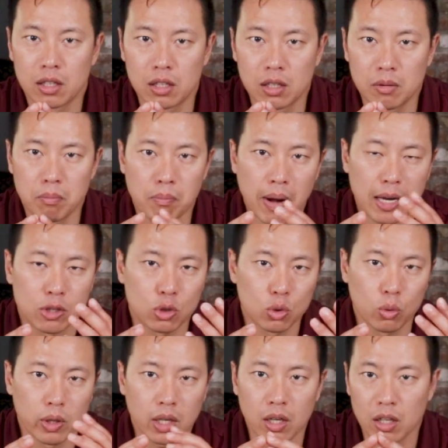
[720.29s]
learn by
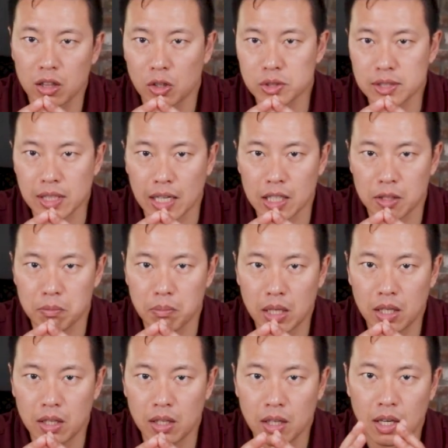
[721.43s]
doing alongside of
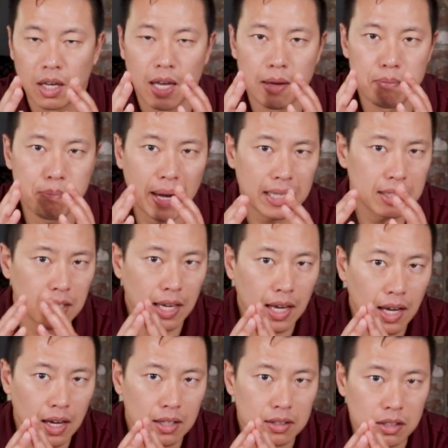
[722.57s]
me. And by the
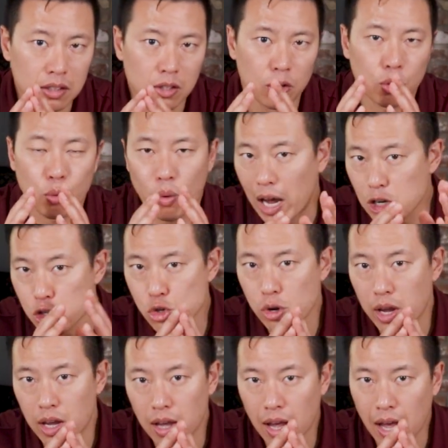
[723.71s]
end, you'll
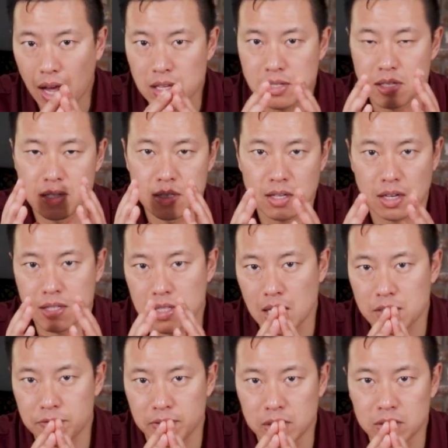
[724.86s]
graduate as a
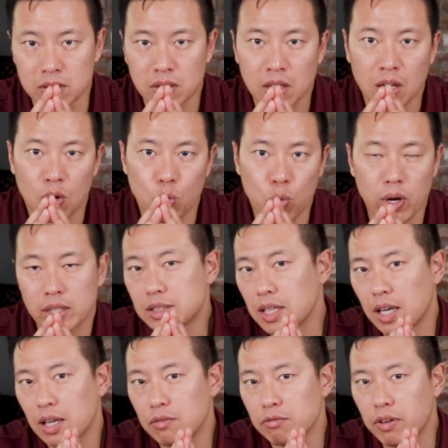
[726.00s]
successful real
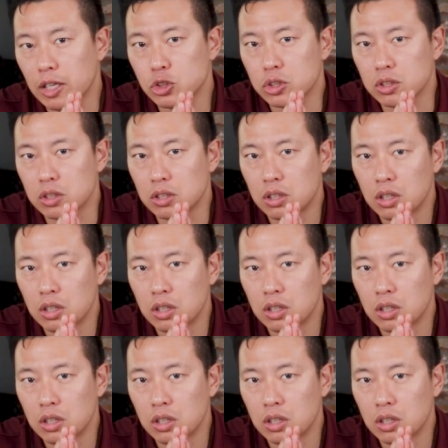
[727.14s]
estate investor.